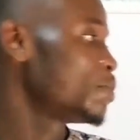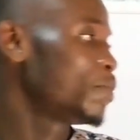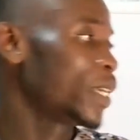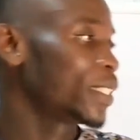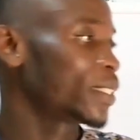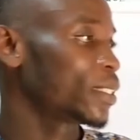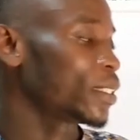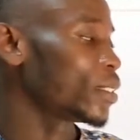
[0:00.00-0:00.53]
In
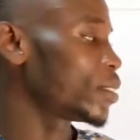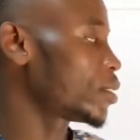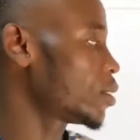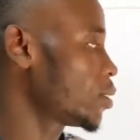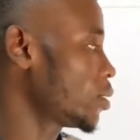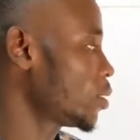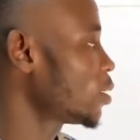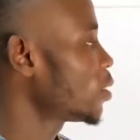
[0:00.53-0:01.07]
base
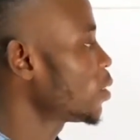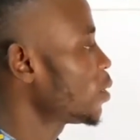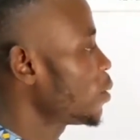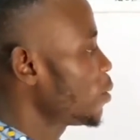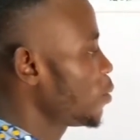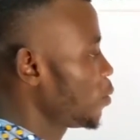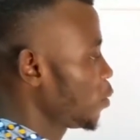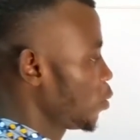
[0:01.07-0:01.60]
6.
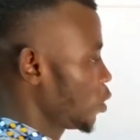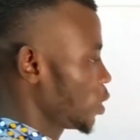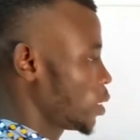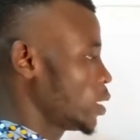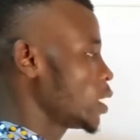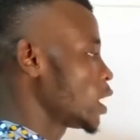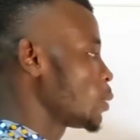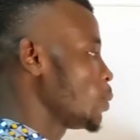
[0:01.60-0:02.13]

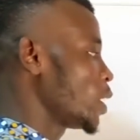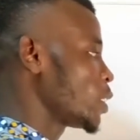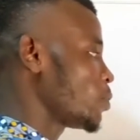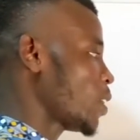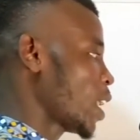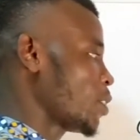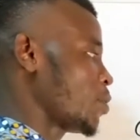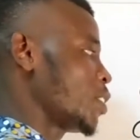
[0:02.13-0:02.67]
This is base
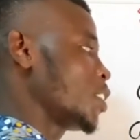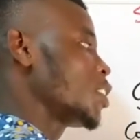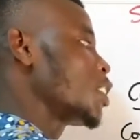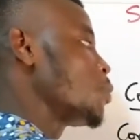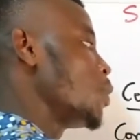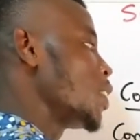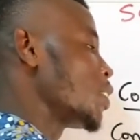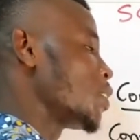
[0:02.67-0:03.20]
5, this
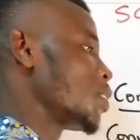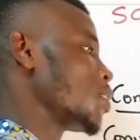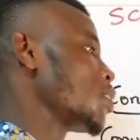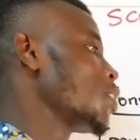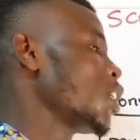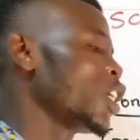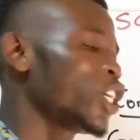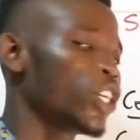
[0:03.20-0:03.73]
is base
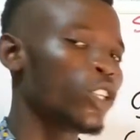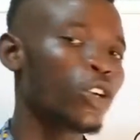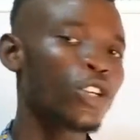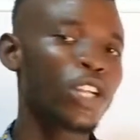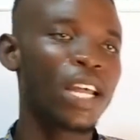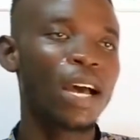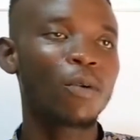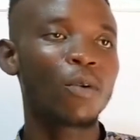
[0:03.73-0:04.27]
6.
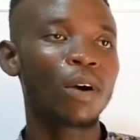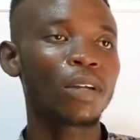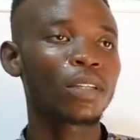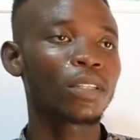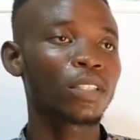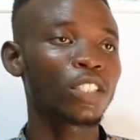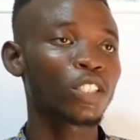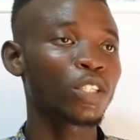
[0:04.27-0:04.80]
You know
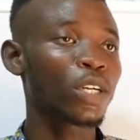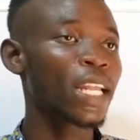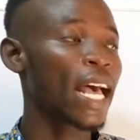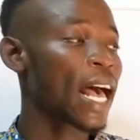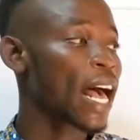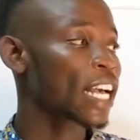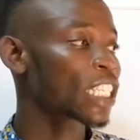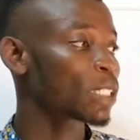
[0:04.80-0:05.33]
the other
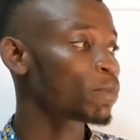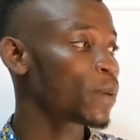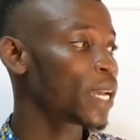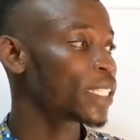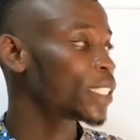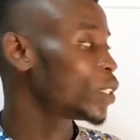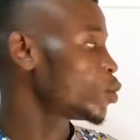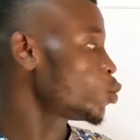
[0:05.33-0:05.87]

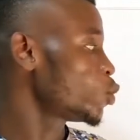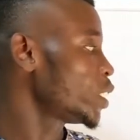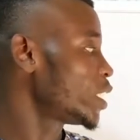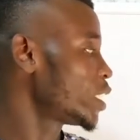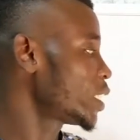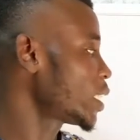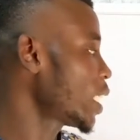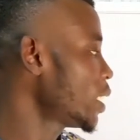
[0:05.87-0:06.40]
aspect we
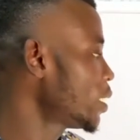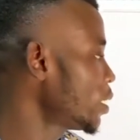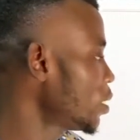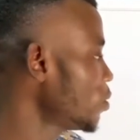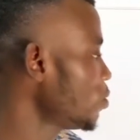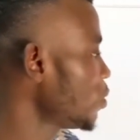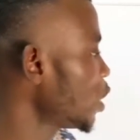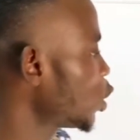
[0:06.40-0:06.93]
treated,
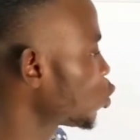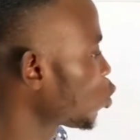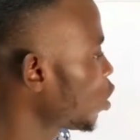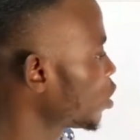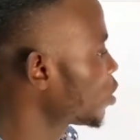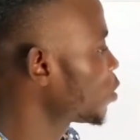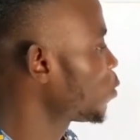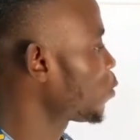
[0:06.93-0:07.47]
it
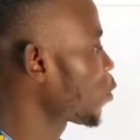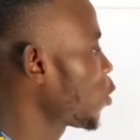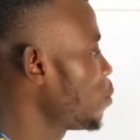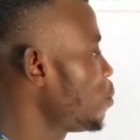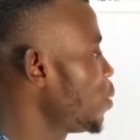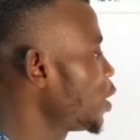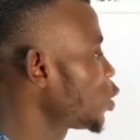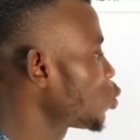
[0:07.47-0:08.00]
was
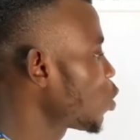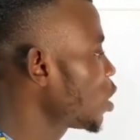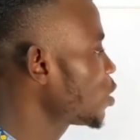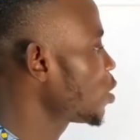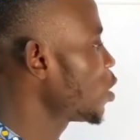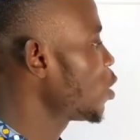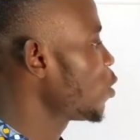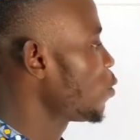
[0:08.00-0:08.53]
from base
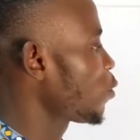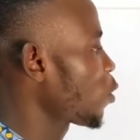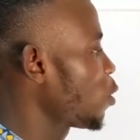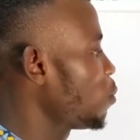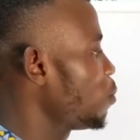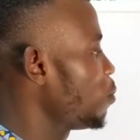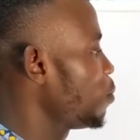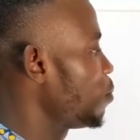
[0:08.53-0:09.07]
what?
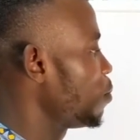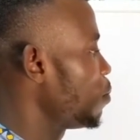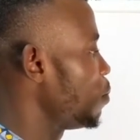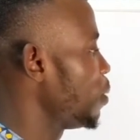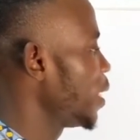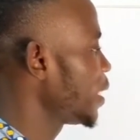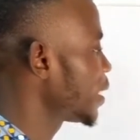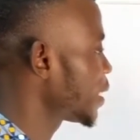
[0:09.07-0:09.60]
From
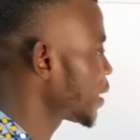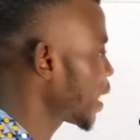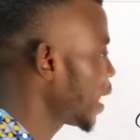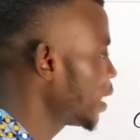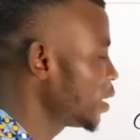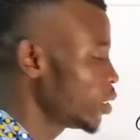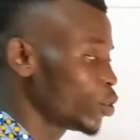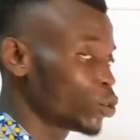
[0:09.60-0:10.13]
base
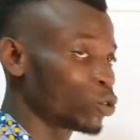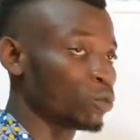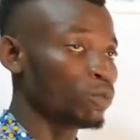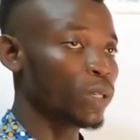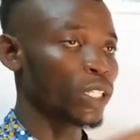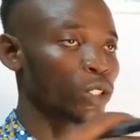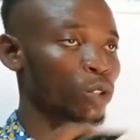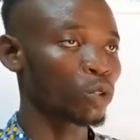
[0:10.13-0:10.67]
10 to
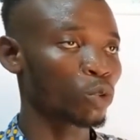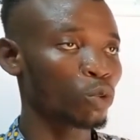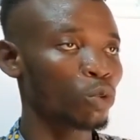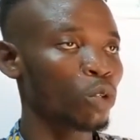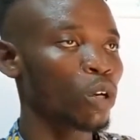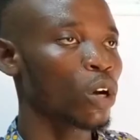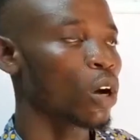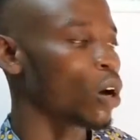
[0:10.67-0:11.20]
base 2.